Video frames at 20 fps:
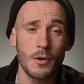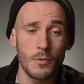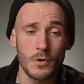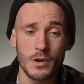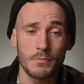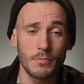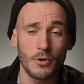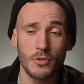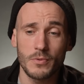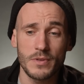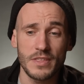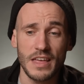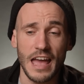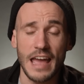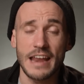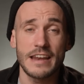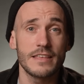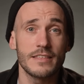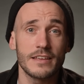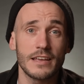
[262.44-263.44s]
wouldn't bother with
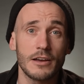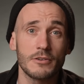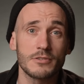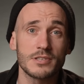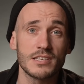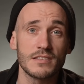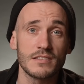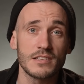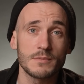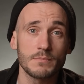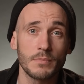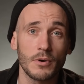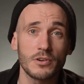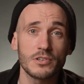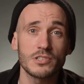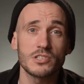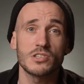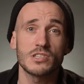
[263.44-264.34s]
anything else in this box,